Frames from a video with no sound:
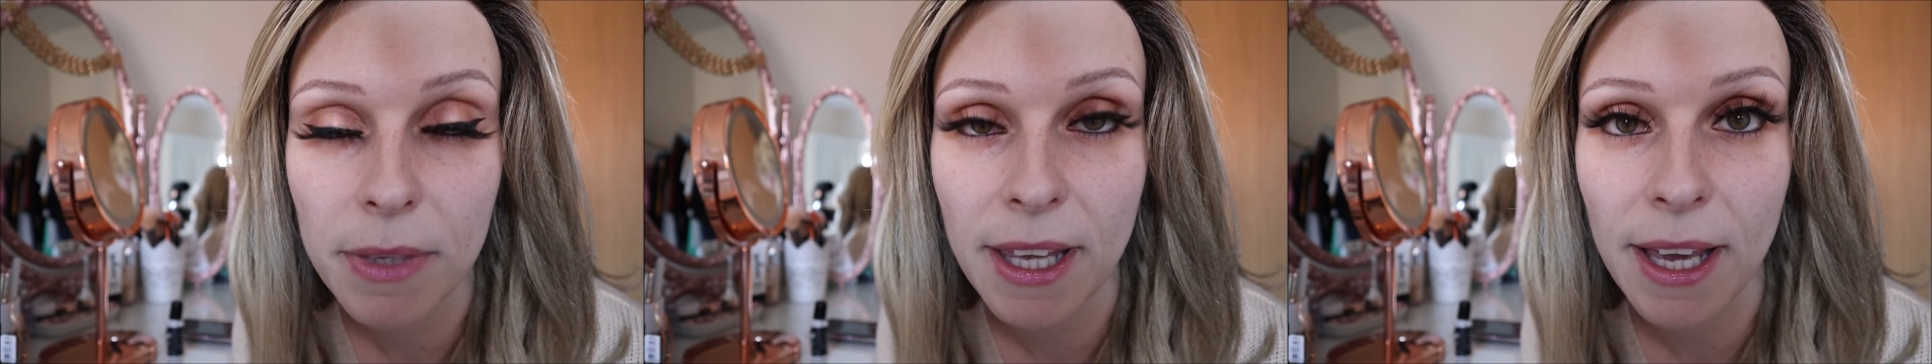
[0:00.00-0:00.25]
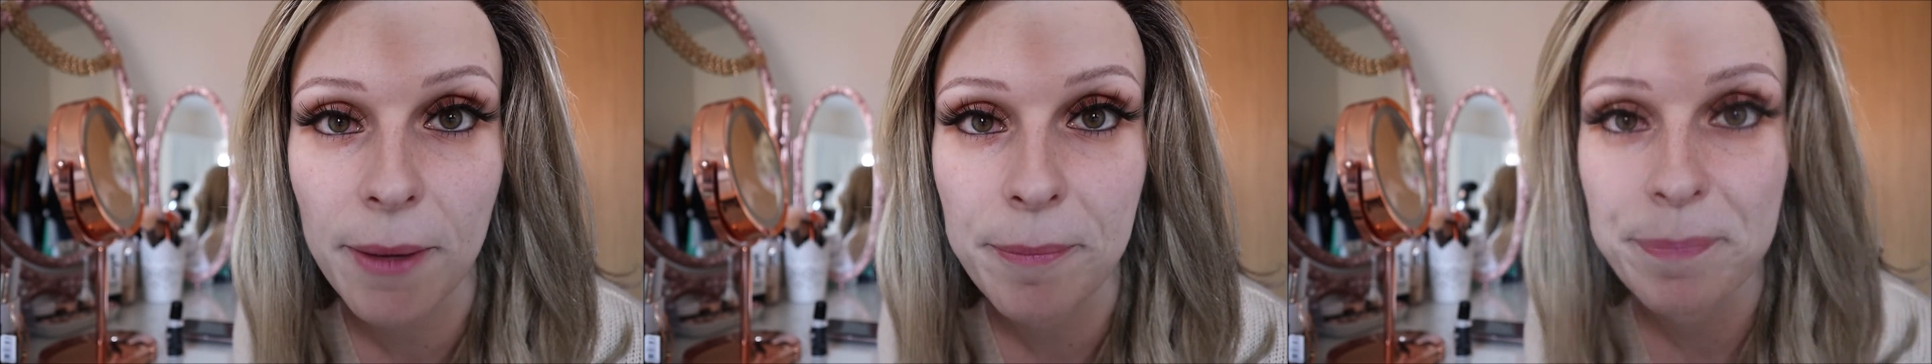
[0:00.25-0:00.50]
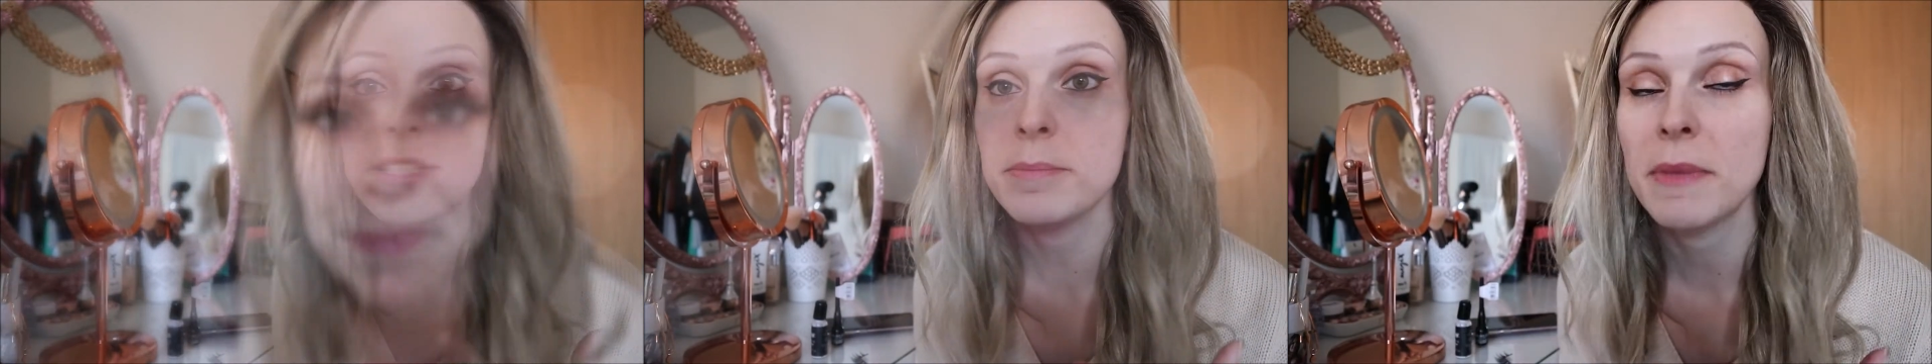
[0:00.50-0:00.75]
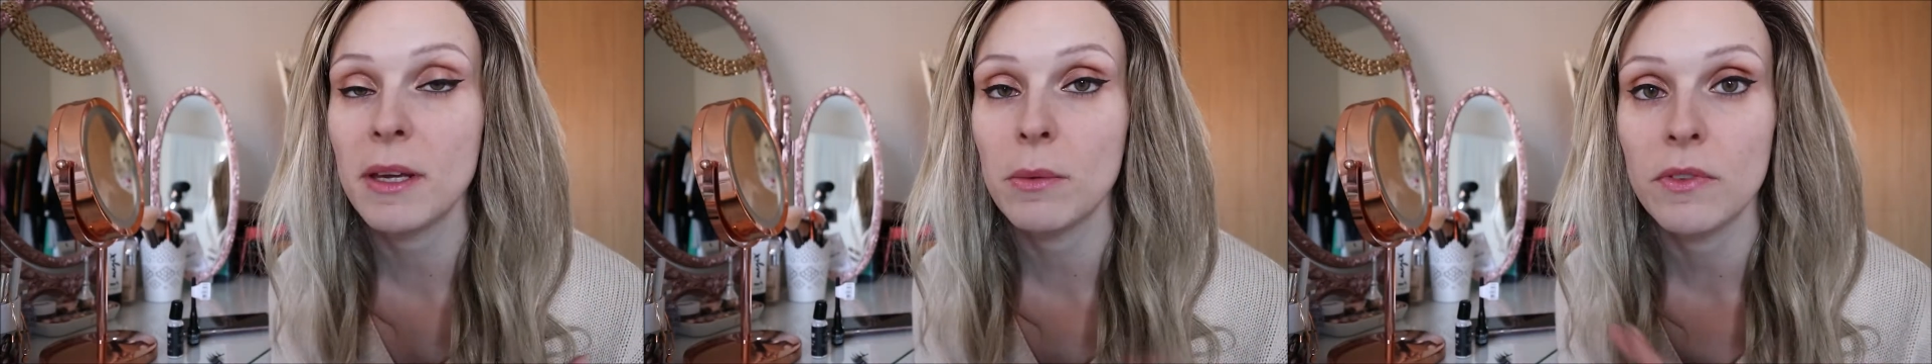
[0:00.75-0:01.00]
Yeah, this is
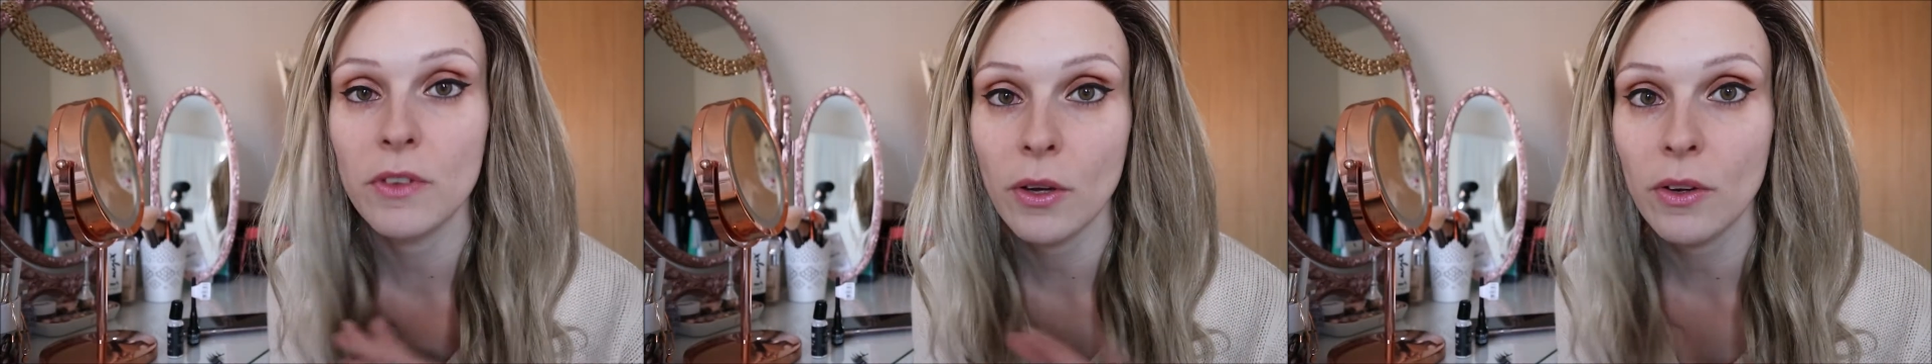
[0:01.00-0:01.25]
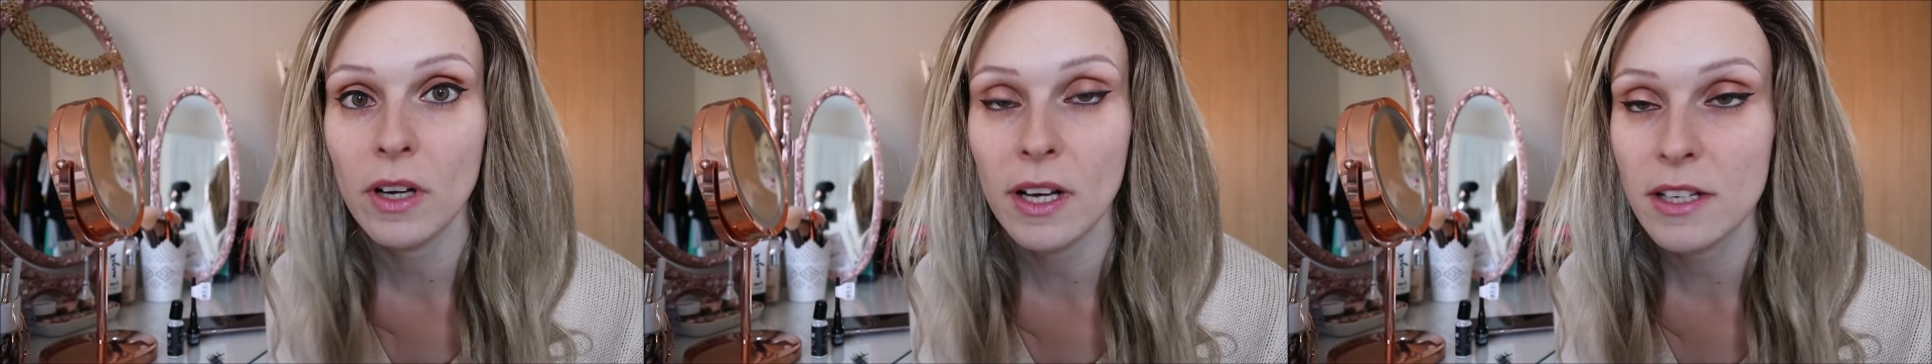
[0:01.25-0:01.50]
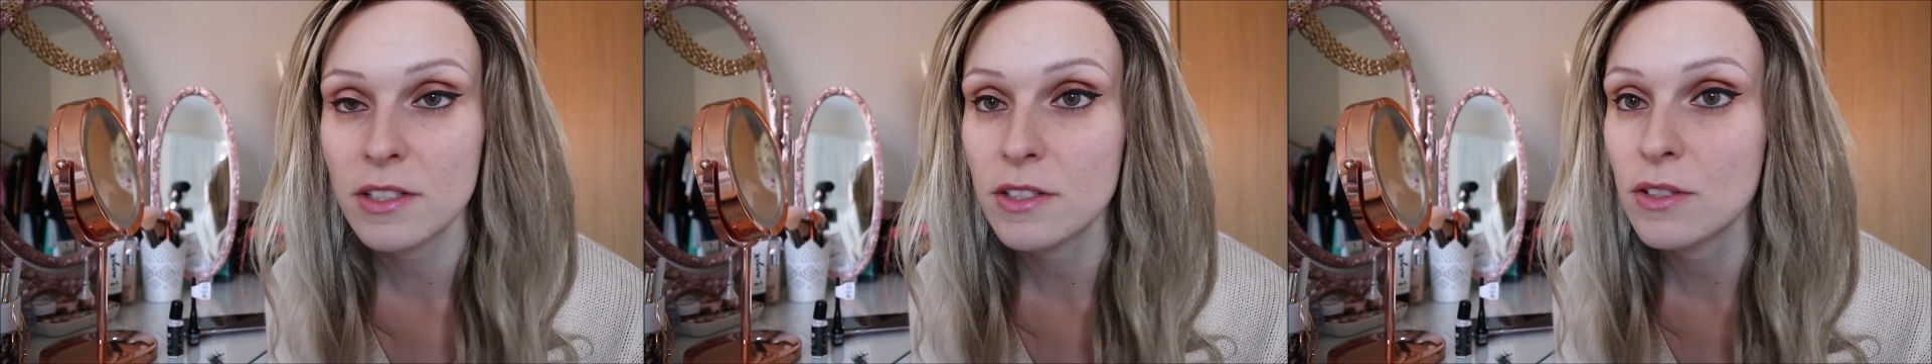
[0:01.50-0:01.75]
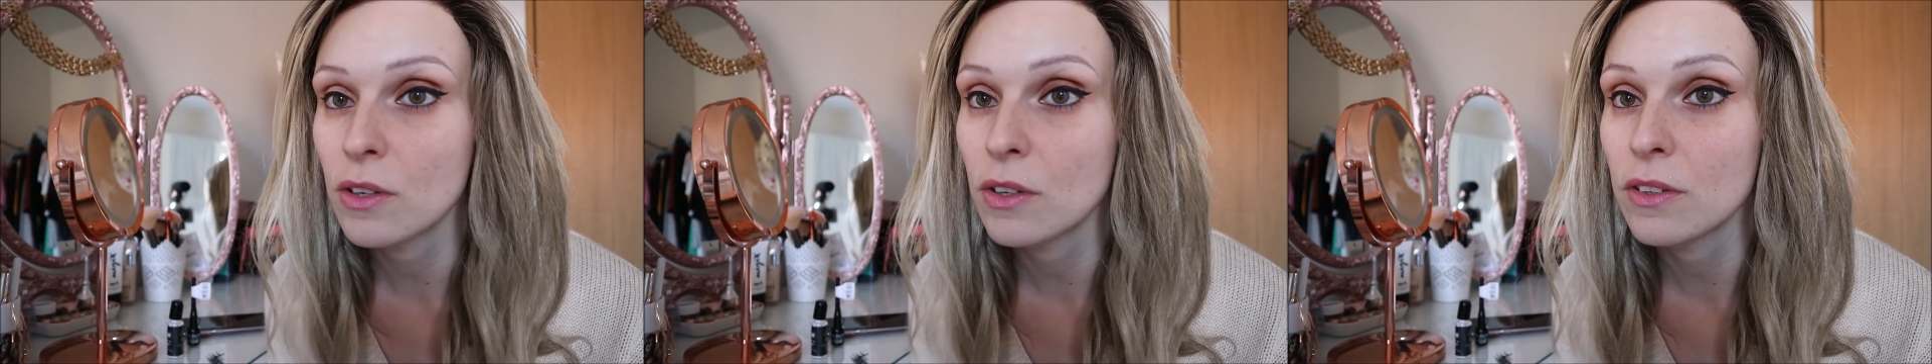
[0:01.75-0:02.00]
me with no
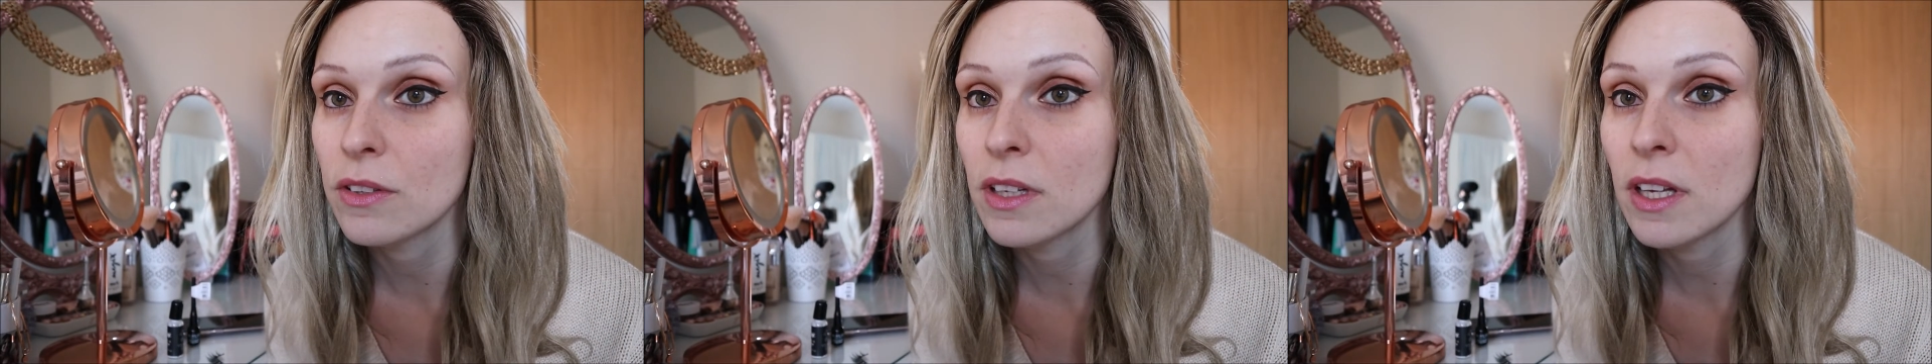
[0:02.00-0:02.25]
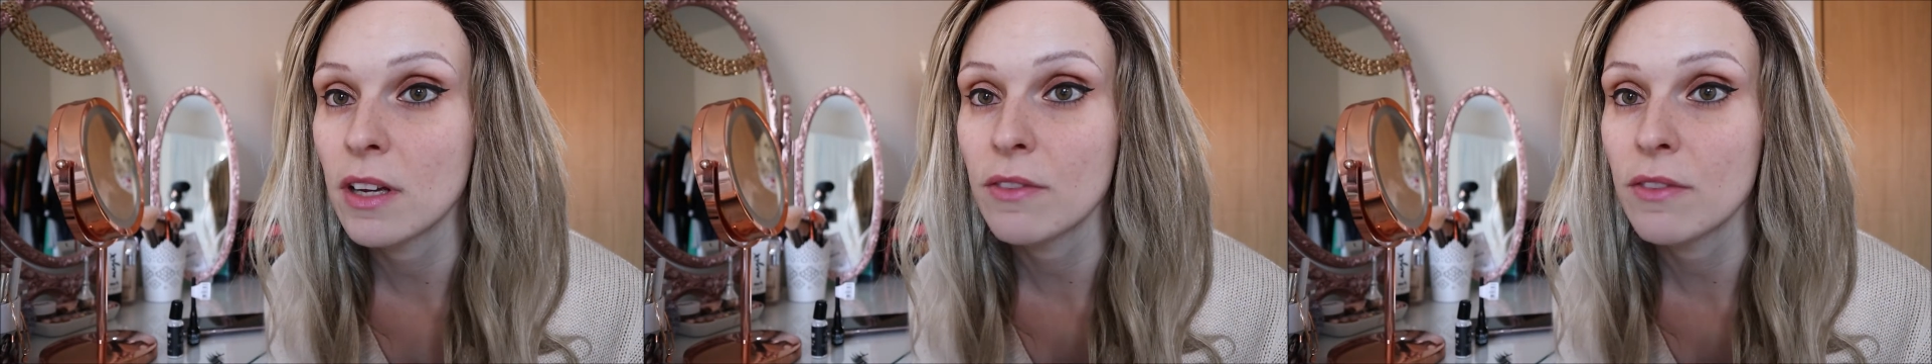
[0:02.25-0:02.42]
eyelashes on.